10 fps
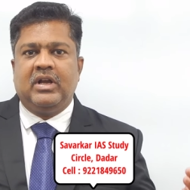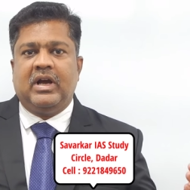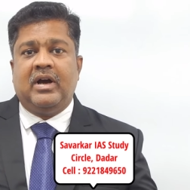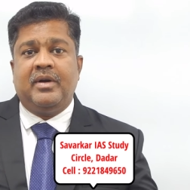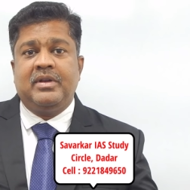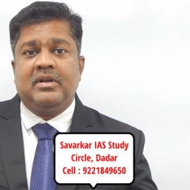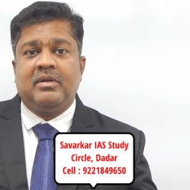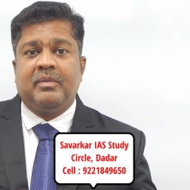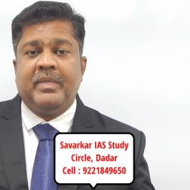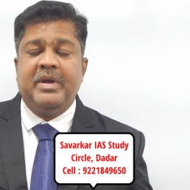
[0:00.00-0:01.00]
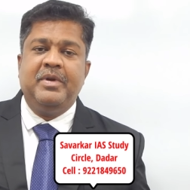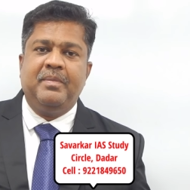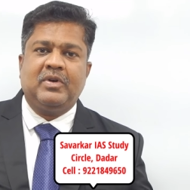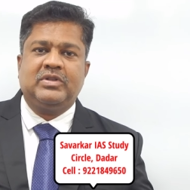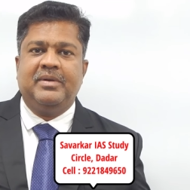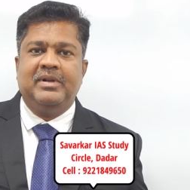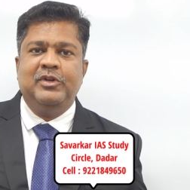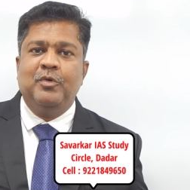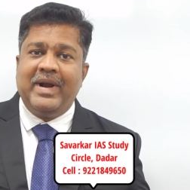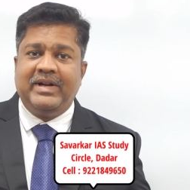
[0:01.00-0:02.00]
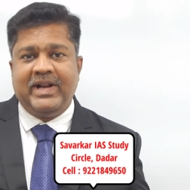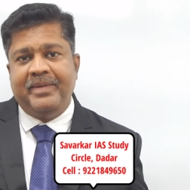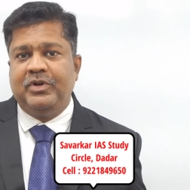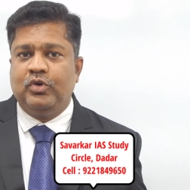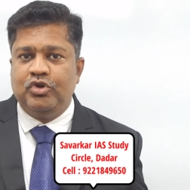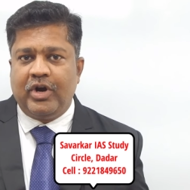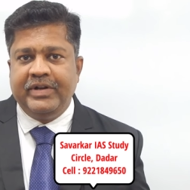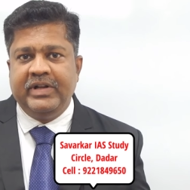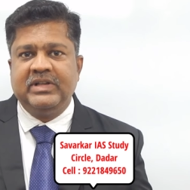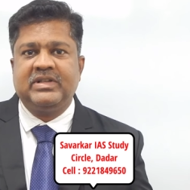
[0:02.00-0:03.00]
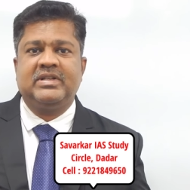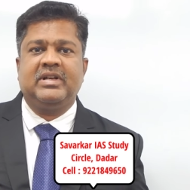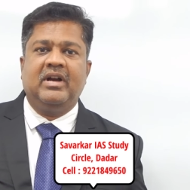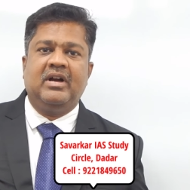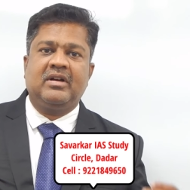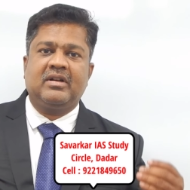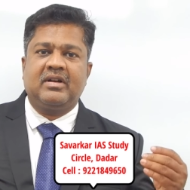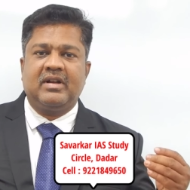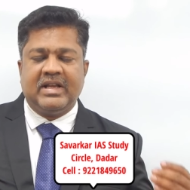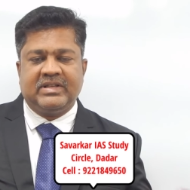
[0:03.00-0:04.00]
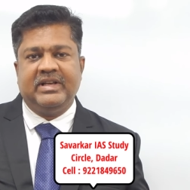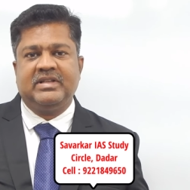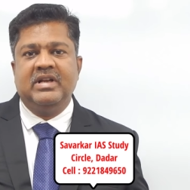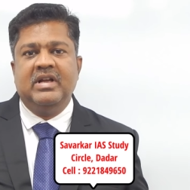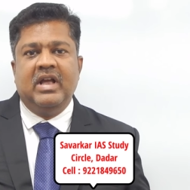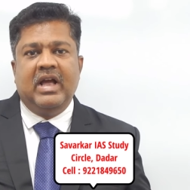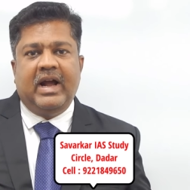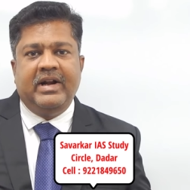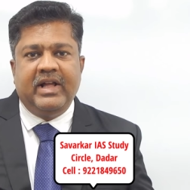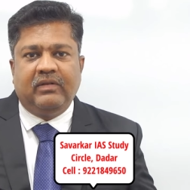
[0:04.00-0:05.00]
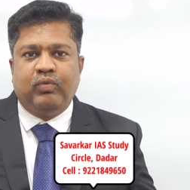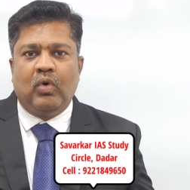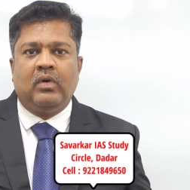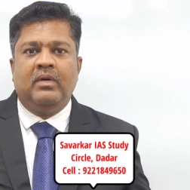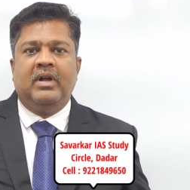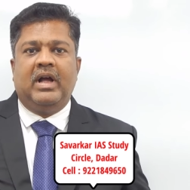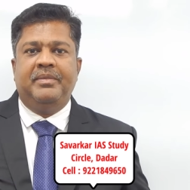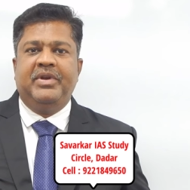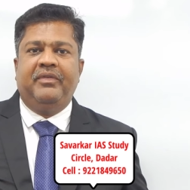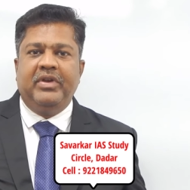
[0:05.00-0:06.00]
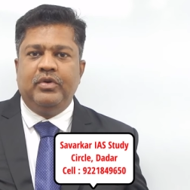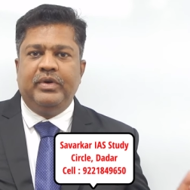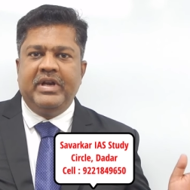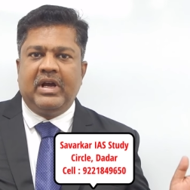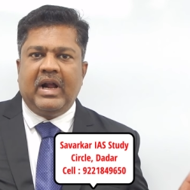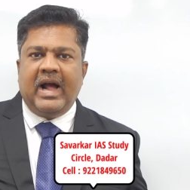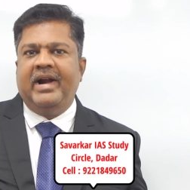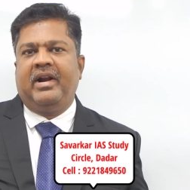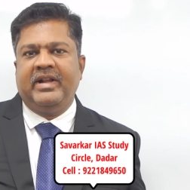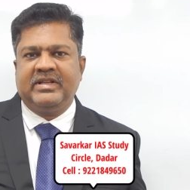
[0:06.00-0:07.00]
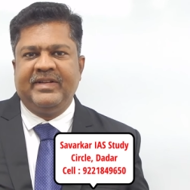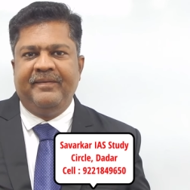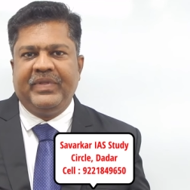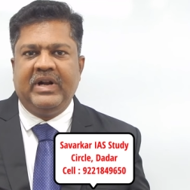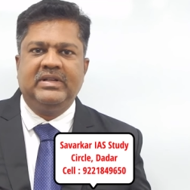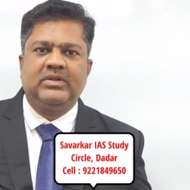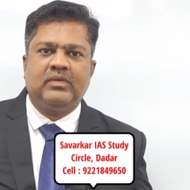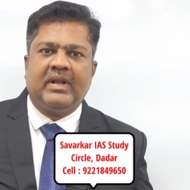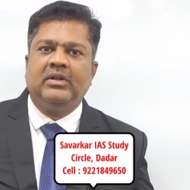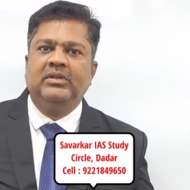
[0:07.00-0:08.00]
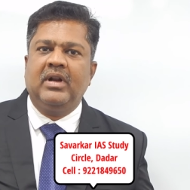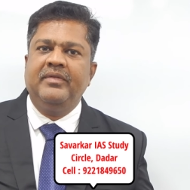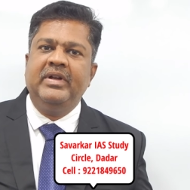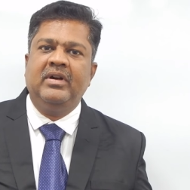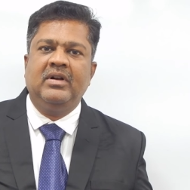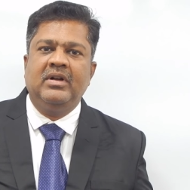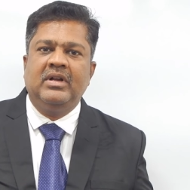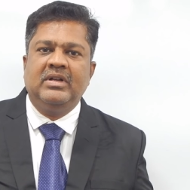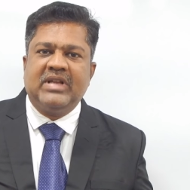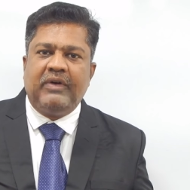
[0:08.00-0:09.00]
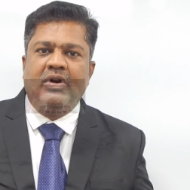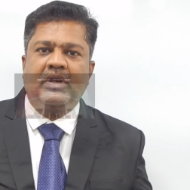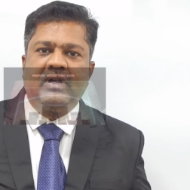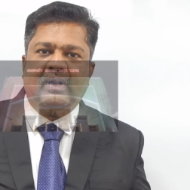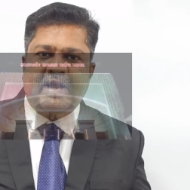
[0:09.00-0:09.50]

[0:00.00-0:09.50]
uh, maybe possible you may attempt to join these uh, classes and therefore I am giving you here address that is Swatantravir Savarkar